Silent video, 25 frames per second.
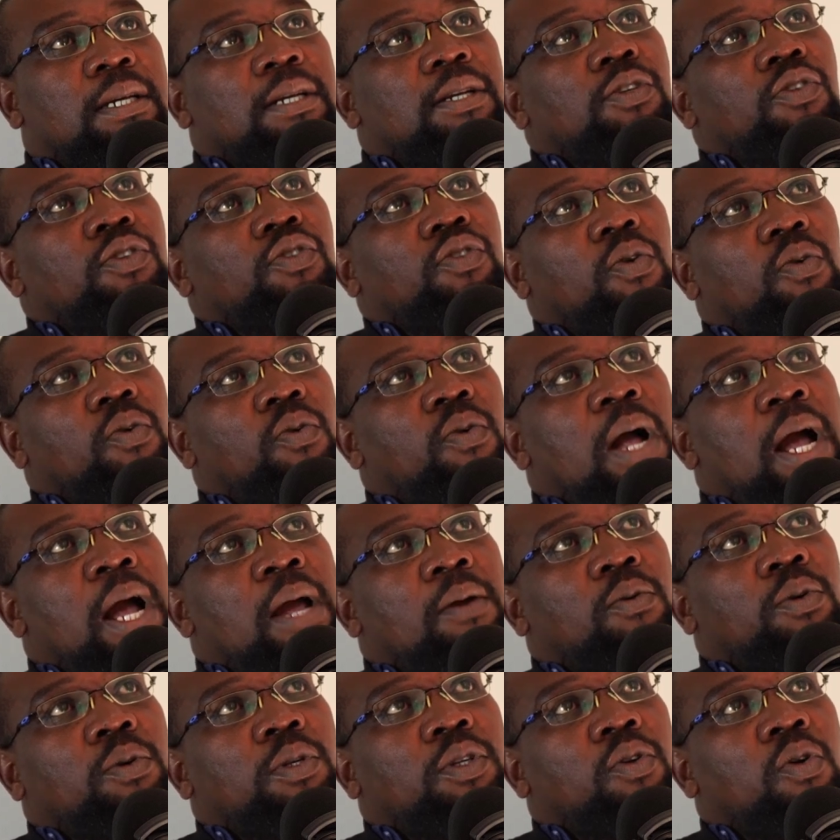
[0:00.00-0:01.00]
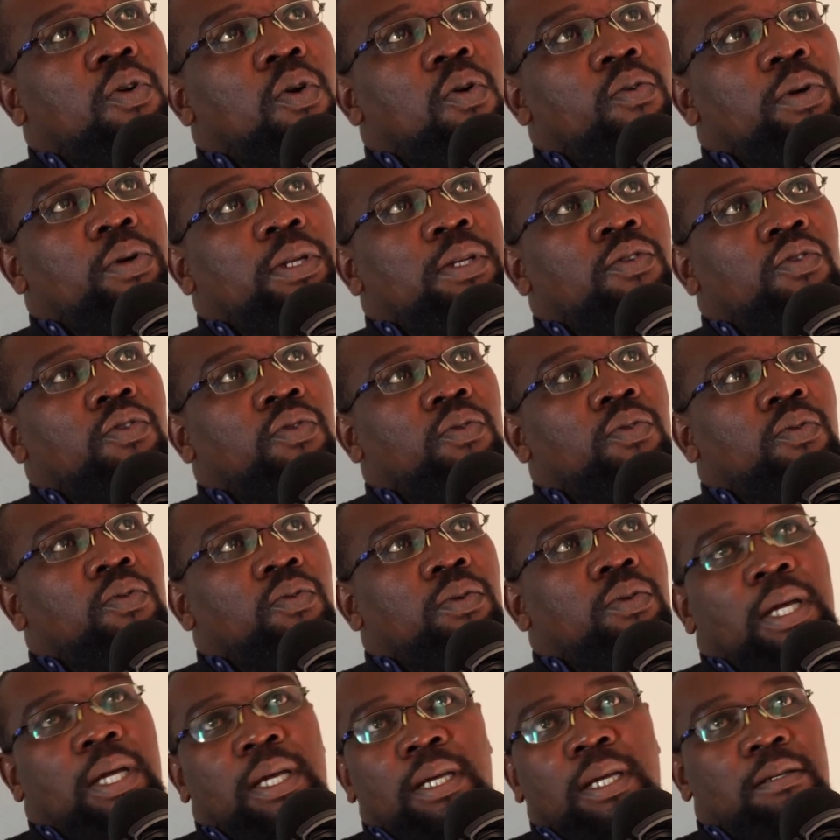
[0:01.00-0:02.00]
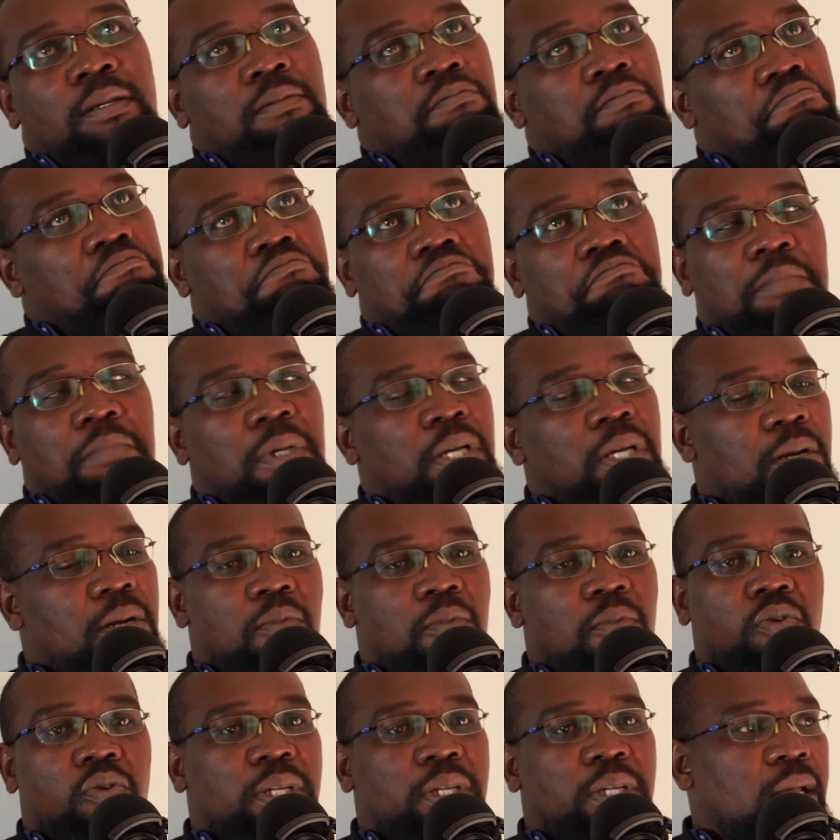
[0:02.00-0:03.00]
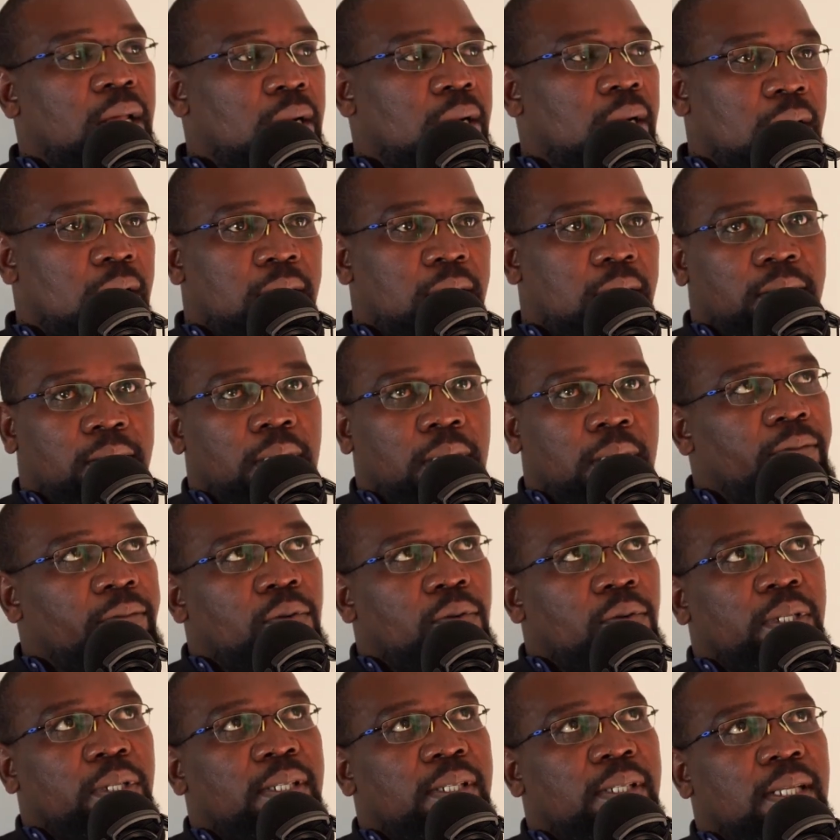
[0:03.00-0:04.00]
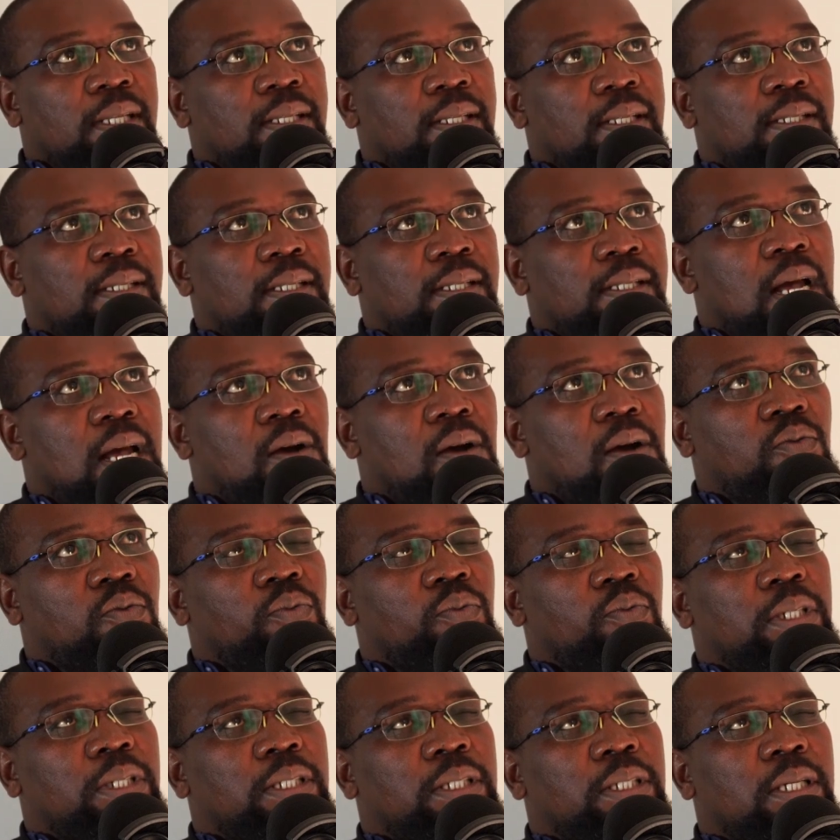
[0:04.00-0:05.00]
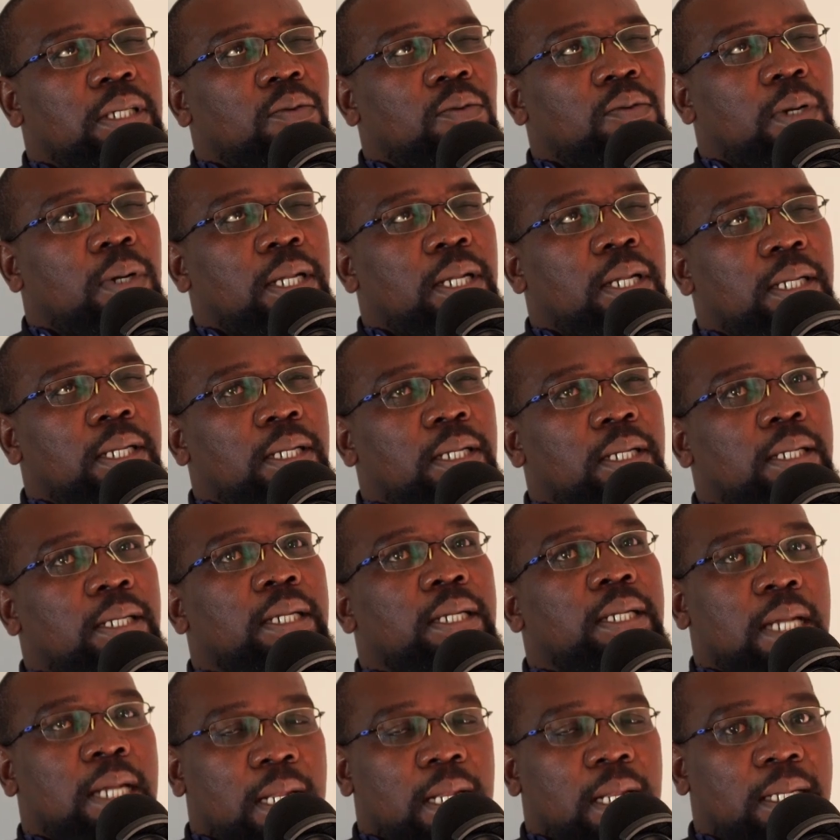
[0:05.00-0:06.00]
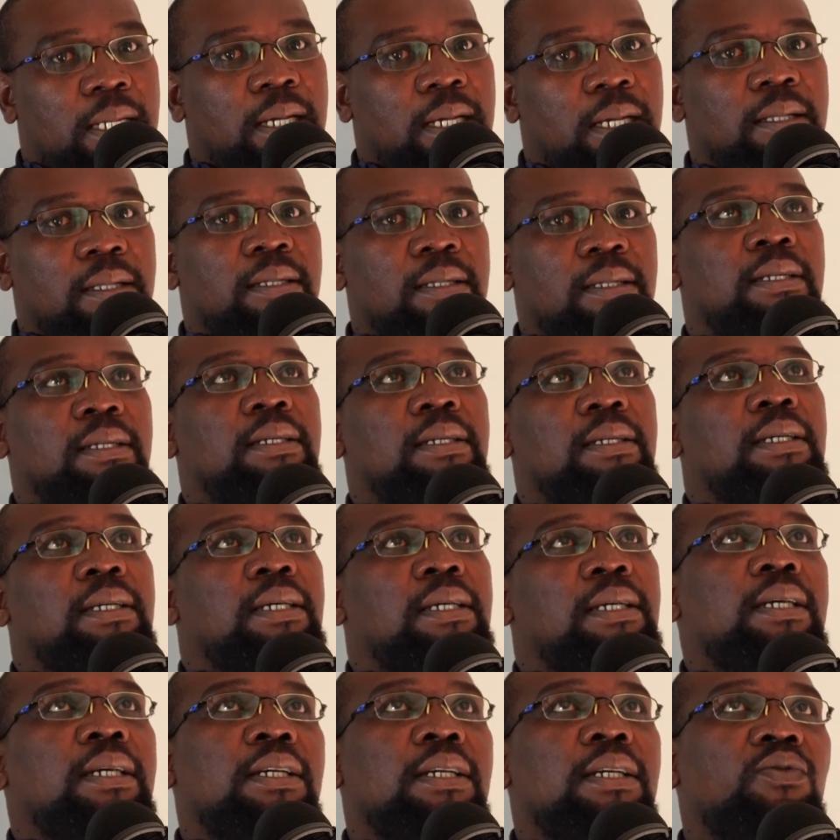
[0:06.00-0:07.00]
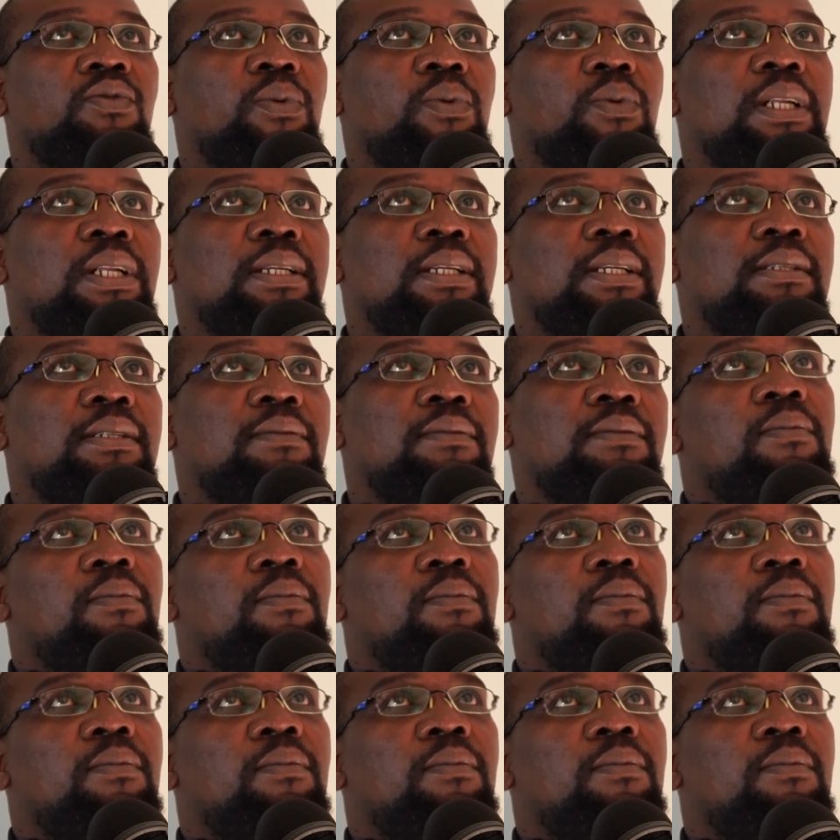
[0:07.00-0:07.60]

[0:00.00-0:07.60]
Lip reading: So I would go into a remote area. Like for instance, now we did one in Inanda as well as in